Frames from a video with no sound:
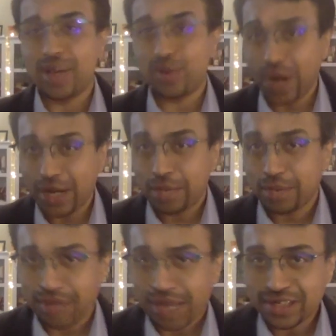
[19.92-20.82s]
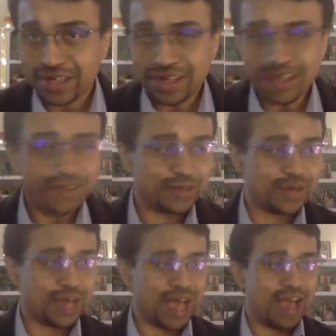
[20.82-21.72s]
great pleasure to
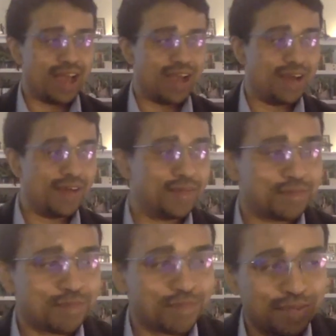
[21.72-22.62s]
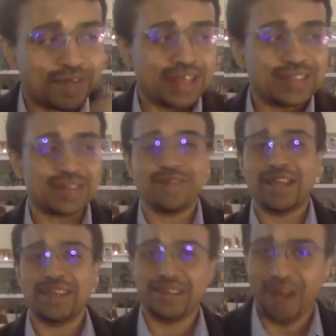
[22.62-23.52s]
have Professor
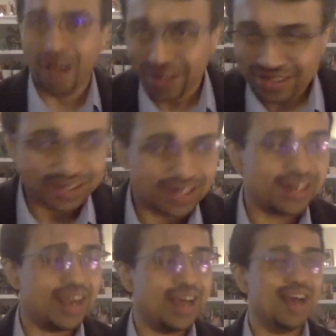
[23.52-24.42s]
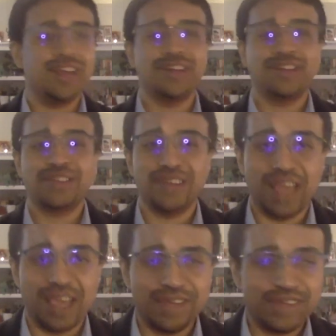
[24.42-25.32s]
Wendy Doniger uh, here
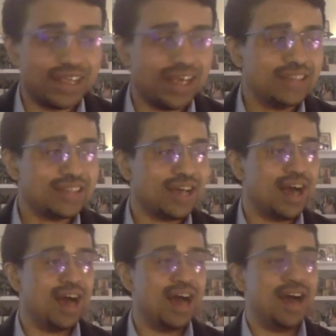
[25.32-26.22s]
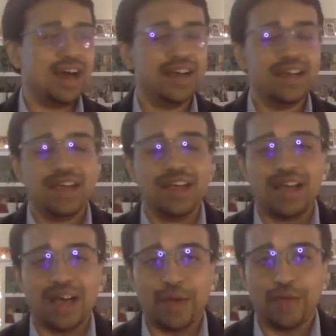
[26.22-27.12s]
today with us. Uh,
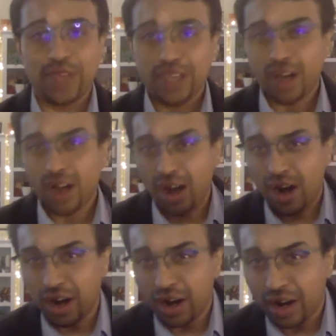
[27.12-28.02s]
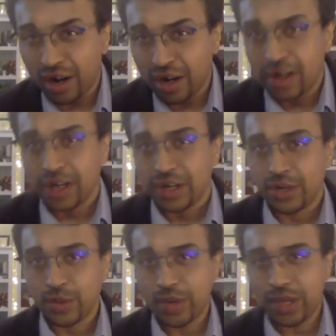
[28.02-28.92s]
uh, we are
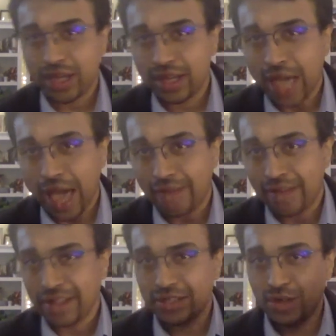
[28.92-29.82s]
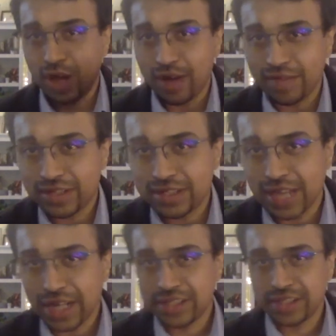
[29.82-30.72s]
doing having this
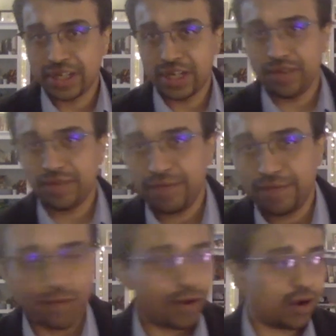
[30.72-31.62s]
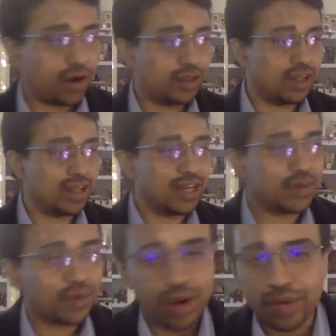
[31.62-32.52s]
conversation for the
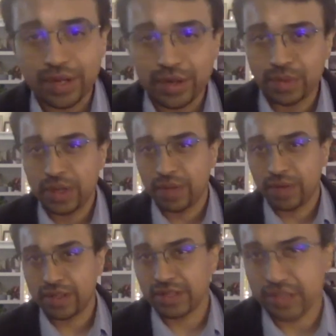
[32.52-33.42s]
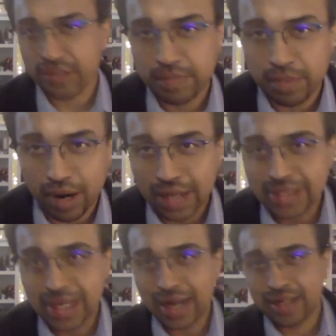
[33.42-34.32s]
Literary Universals
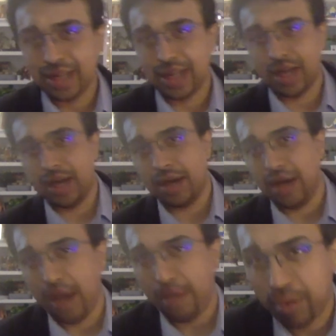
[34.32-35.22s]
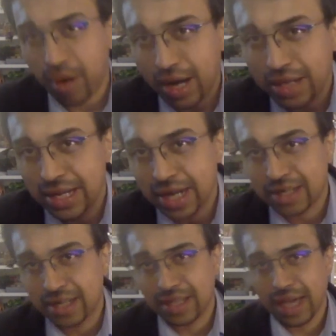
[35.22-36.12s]
Project, uh, a project
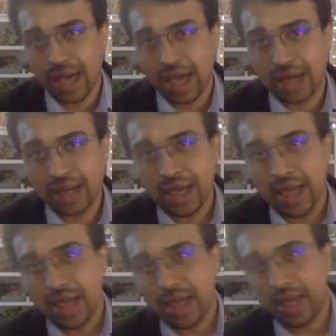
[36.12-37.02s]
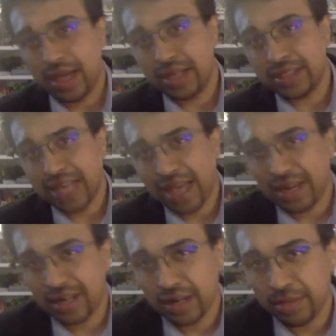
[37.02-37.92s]
that is
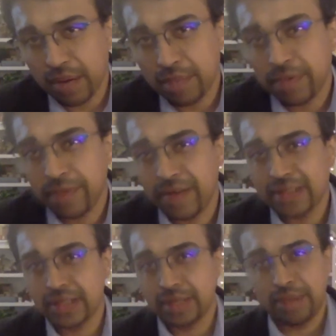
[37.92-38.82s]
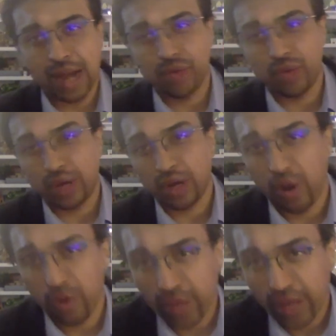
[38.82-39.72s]
edited by Professor Patrick
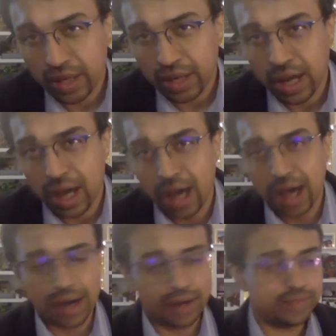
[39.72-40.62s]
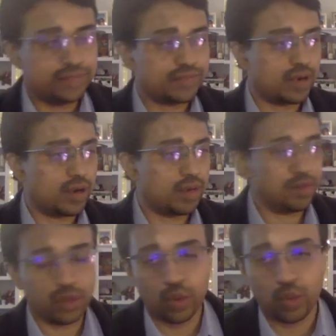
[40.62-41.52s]
Hogan uh, from
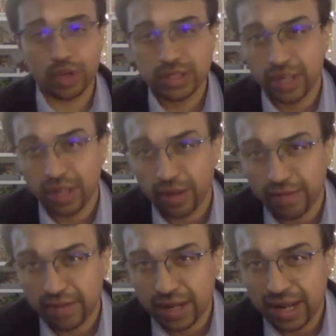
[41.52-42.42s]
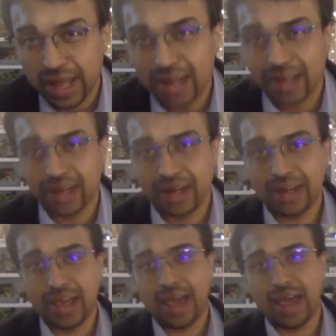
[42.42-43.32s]
the University of Connecticut.
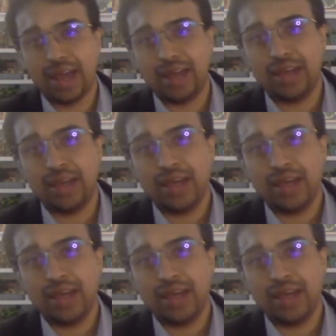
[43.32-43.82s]
And